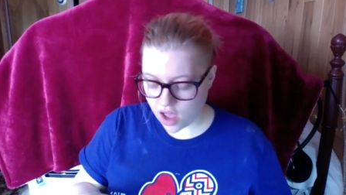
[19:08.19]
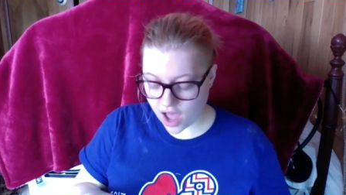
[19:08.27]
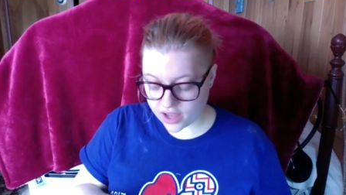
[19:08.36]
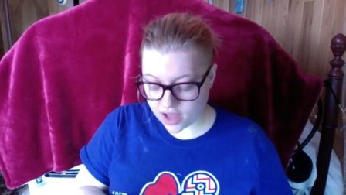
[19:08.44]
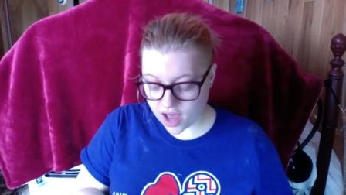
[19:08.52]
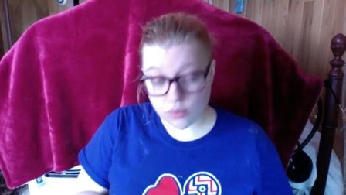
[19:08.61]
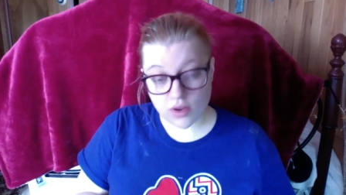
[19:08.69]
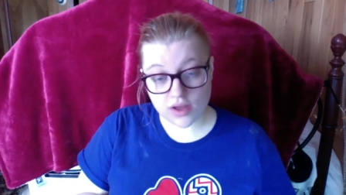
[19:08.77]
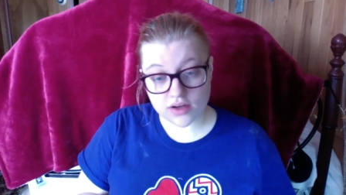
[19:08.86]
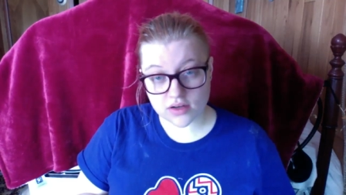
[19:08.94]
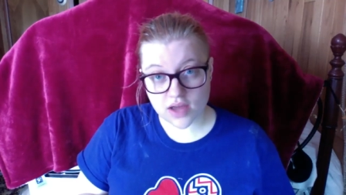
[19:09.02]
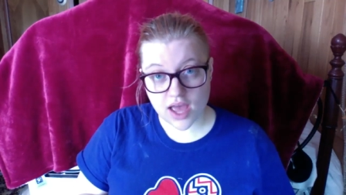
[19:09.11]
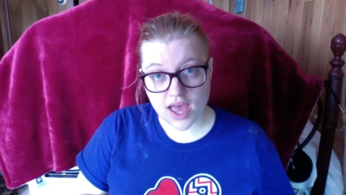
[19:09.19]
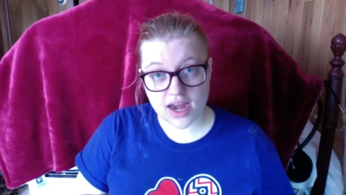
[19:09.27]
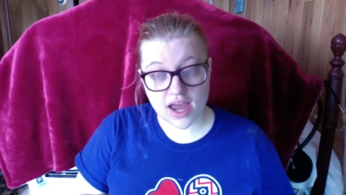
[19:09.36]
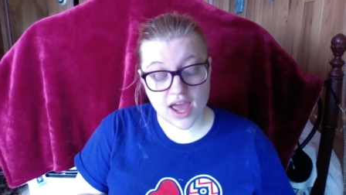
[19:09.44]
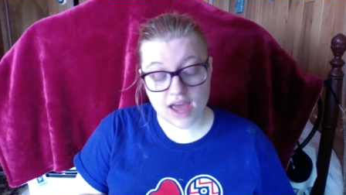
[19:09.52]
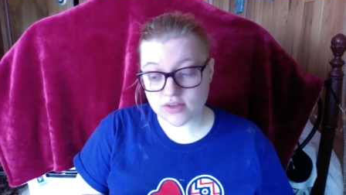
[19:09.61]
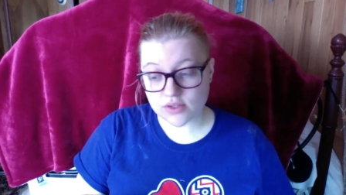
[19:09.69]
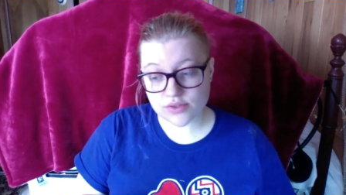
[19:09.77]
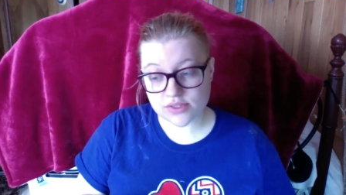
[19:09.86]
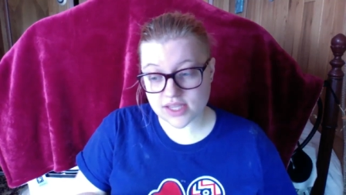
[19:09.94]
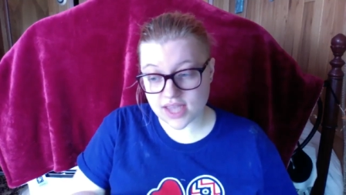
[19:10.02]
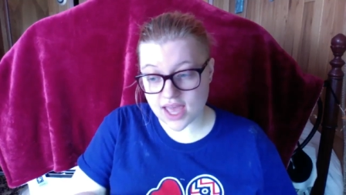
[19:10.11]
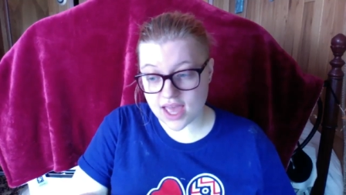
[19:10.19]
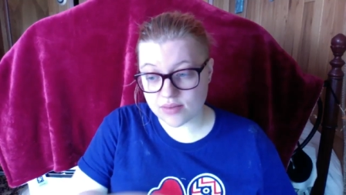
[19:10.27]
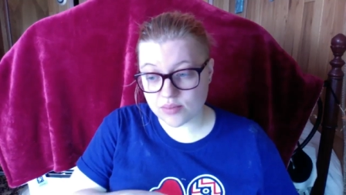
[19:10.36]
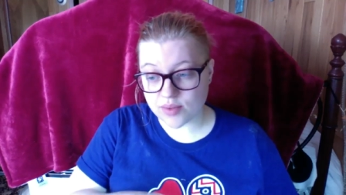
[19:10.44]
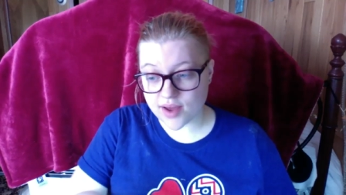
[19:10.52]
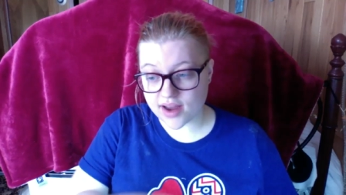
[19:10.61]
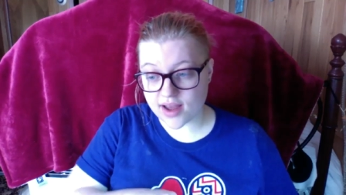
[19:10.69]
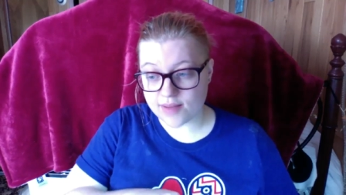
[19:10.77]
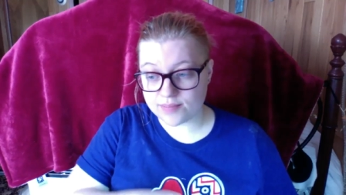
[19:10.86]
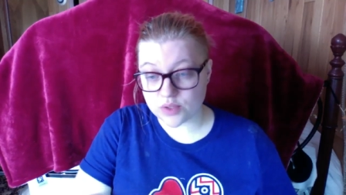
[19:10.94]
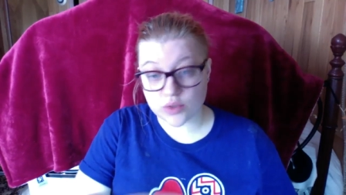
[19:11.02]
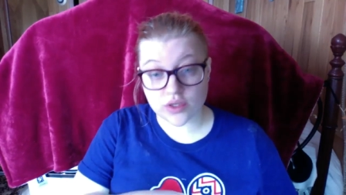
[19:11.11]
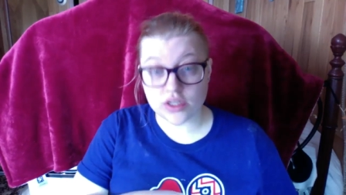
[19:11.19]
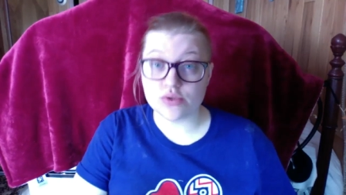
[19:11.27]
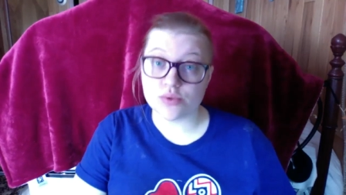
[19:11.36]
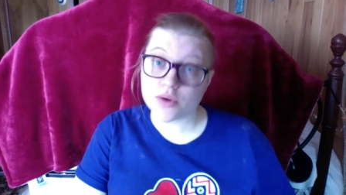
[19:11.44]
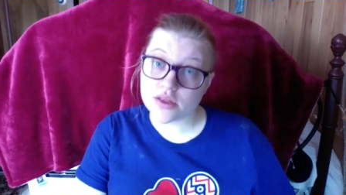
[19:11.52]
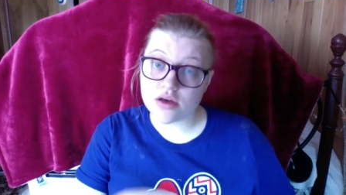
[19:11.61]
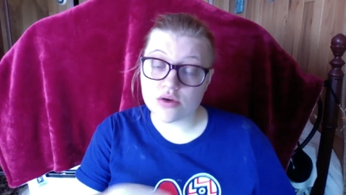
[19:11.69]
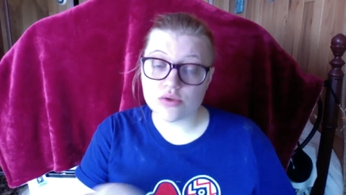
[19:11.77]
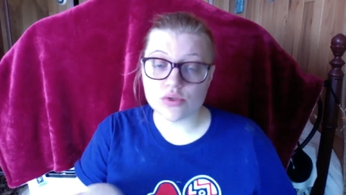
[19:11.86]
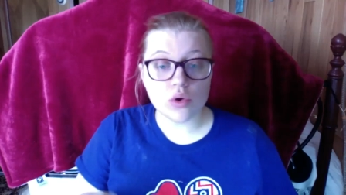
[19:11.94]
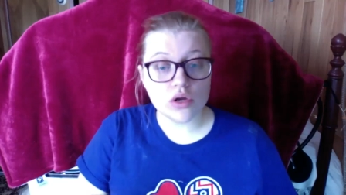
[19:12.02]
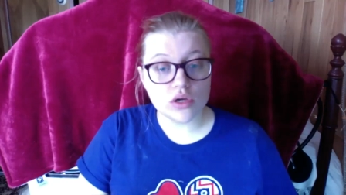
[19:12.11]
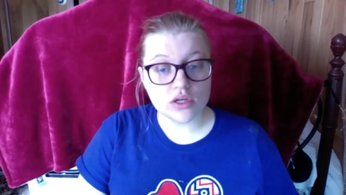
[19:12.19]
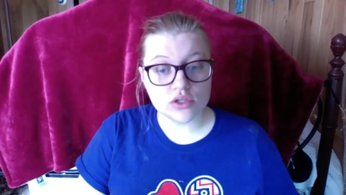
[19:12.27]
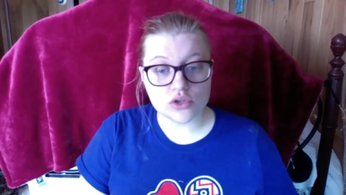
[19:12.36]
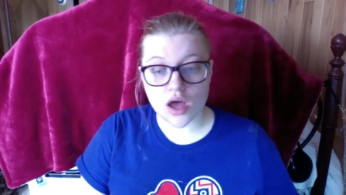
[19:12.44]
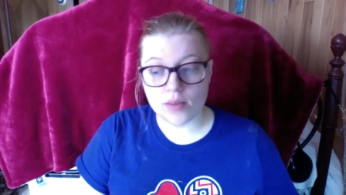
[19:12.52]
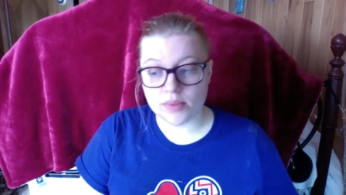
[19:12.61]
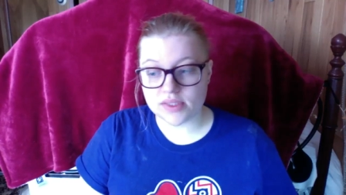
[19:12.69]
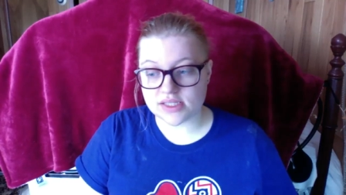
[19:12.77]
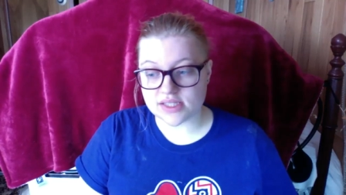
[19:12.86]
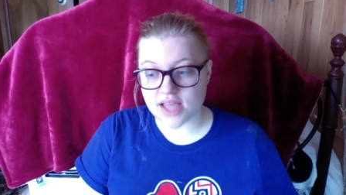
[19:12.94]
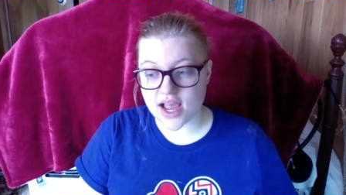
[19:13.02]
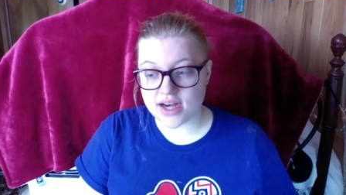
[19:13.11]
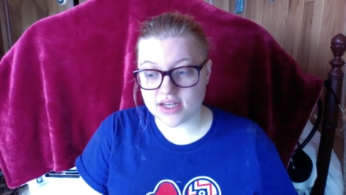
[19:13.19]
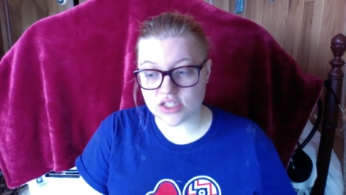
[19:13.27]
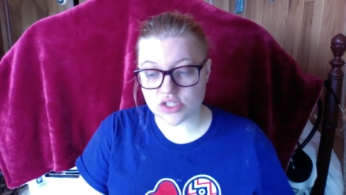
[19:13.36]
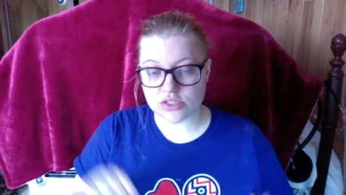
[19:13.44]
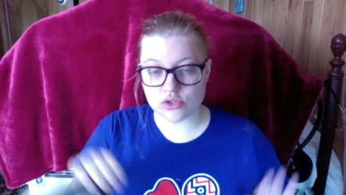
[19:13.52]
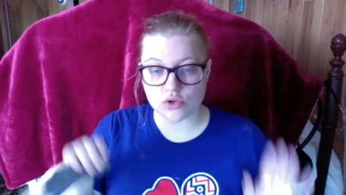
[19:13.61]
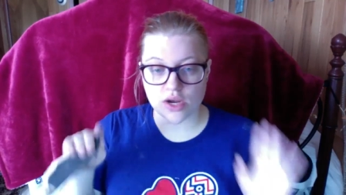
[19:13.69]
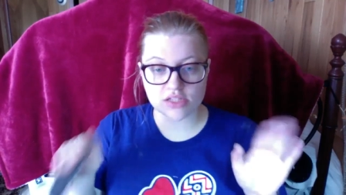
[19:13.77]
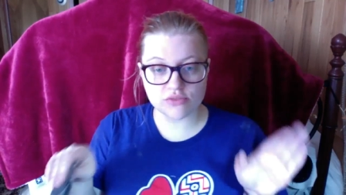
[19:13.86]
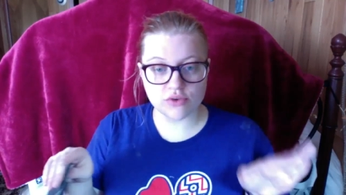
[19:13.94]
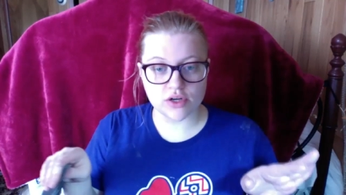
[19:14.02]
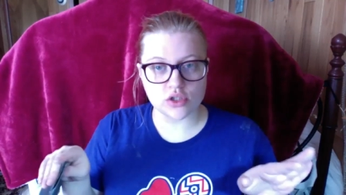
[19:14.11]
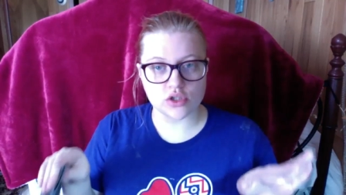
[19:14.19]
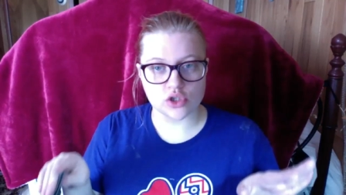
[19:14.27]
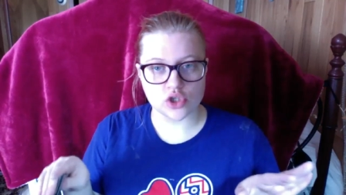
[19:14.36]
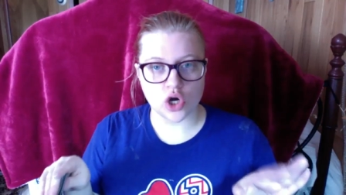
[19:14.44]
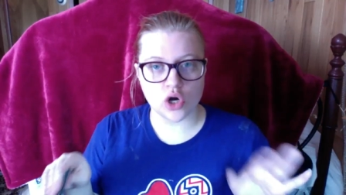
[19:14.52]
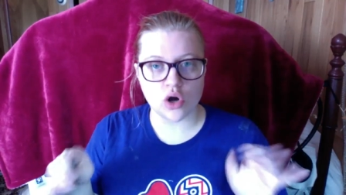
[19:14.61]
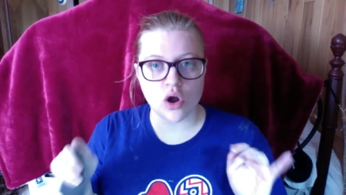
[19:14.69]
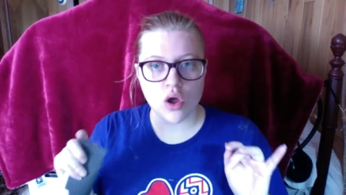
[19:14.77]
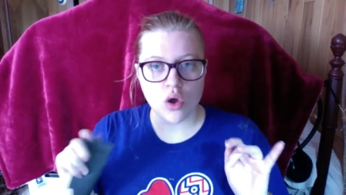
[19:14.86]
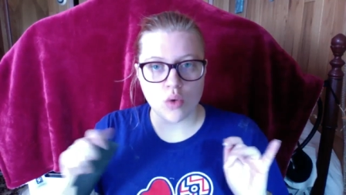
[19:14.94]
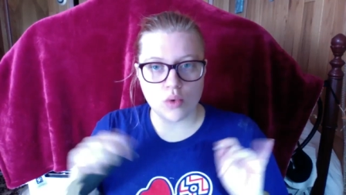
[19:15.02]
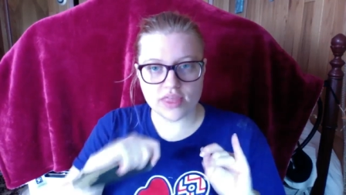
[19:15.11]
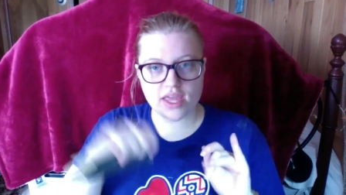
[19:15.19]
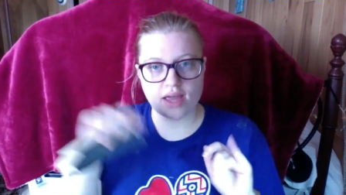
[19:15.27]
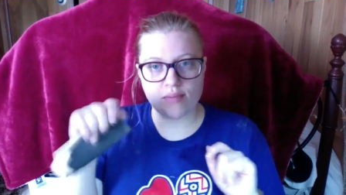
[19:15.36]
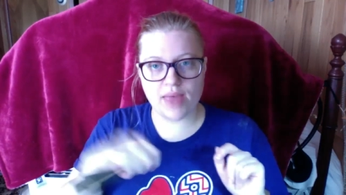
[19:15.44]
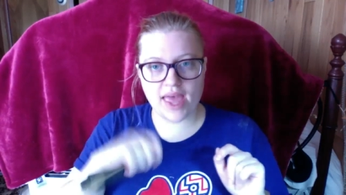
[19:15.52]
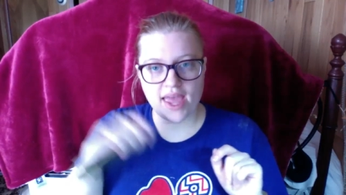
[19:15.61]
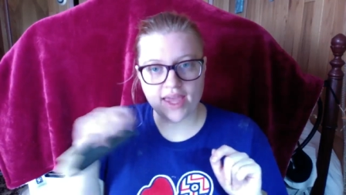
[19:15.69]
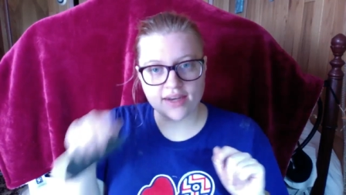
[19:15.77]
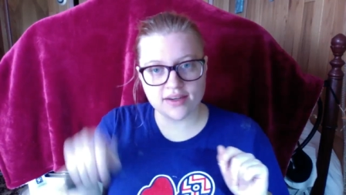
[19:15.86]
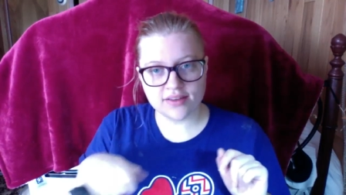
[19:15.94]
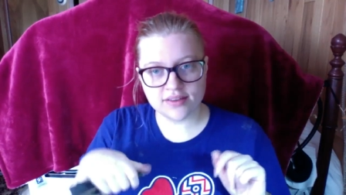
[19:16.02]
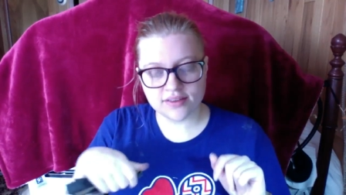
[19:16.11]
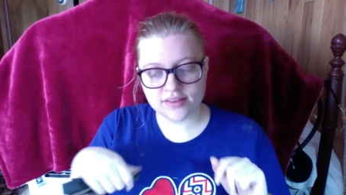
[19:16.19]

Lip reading: I got one and I haven't used it yet, but you could use one of those, or you could draw up a design and just transfer it to the shirt with like a pen.